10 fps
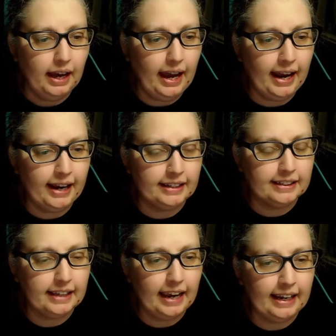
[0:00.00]
and
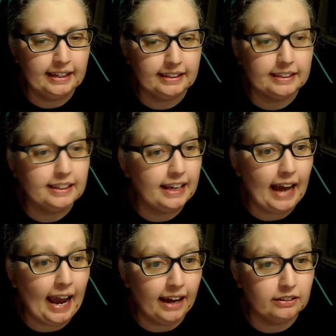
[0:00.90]
can't get
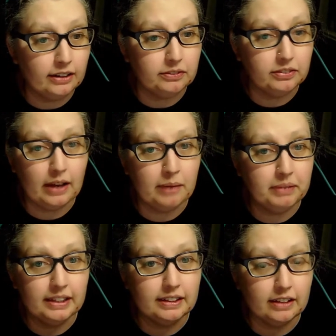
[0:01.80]
out of
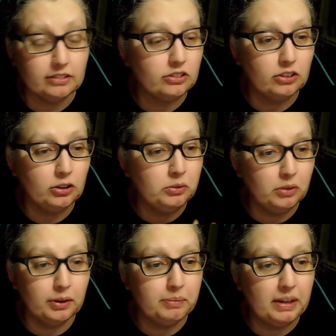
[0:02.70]
something that's soon
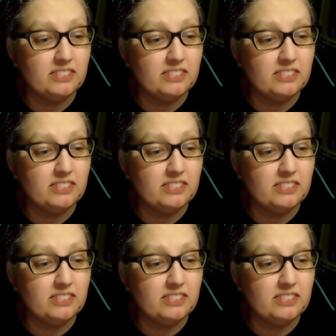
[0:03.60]
going to be